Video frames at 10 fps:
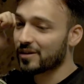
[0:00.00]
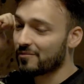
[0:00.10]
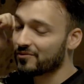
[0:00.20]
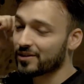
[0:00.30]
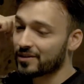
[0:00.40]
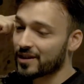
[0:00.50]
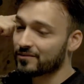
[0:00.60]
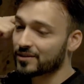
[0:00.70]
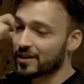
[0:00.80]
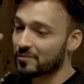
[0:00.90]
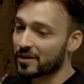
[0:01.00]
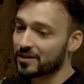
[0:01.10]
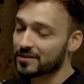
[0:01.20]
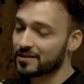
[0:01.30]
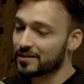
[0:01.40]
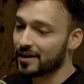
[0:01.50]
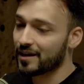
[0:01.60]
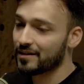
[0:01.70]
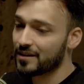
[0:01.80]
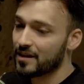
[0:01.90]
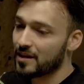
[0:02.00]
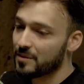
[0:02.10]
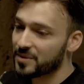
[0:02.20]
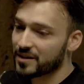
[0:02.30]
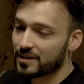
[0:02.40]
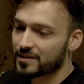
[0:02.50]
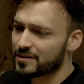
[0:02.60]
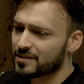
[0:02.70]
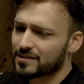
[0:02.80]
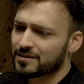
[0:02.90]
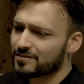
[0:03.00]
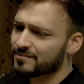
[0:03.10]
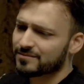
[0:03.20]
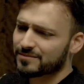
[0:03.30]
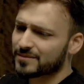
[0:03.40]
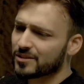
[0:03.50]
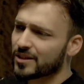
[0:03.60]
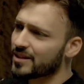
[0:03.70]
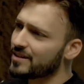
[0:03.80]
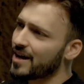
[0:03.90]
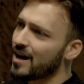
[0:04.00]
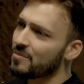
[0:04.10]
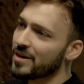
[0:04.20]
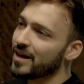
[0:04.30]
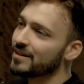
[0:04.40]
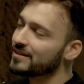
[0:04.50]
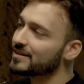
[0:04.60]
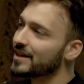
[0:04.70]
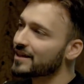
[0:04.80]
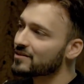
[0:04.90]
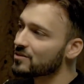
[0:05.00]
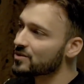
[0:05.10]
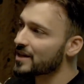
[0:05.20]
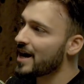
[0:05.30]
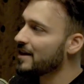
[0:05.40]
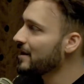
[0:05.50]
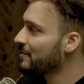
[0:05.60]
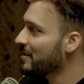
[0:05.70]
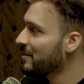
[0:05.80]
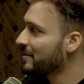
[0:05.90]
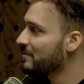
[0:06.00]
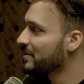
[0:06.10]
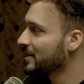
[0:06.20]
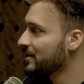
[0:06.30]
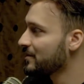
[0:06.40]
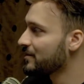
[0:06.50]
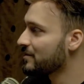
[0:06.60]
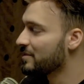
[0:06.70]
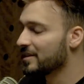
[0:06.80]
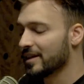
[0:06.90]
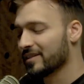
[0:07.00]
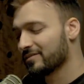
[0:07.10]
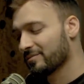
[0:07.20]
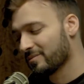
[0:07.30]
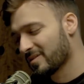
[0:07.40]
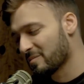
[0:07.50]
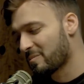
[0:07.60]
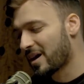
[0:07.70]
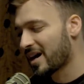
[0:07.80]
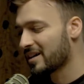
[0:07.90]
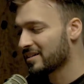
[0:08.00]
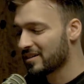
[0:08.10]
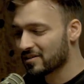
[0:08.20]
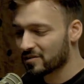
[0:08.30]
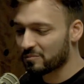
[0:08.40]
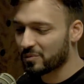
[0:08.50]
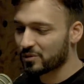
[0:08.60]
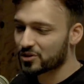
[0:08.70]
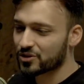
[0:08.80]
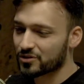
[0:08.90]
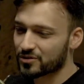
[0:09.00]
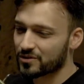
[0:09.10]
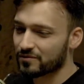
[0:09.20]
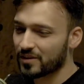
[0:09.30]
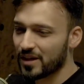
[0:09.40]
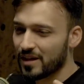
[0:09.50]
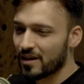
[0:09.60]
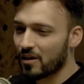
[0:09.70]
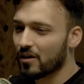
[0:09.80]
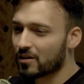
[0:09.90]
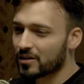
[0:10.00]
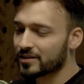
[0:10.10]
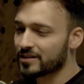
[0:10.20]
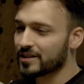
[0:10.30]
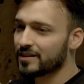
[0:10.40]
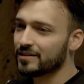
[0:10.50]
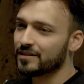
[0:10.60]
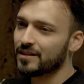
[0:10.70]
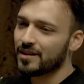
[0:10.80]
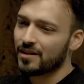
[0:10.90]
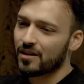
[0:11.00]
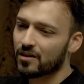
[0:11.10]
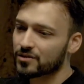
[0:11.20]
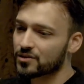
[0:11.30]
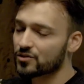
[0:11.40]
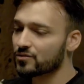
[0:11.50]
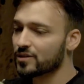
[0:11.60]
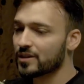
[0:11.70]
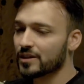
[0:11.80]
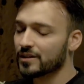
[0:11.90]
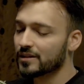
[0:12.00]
I'm very thankful that our parents did that, because look at it now, man. It's like it's so sad. I remember the Middle East used to be like the pioneer, the pushers of art and artistry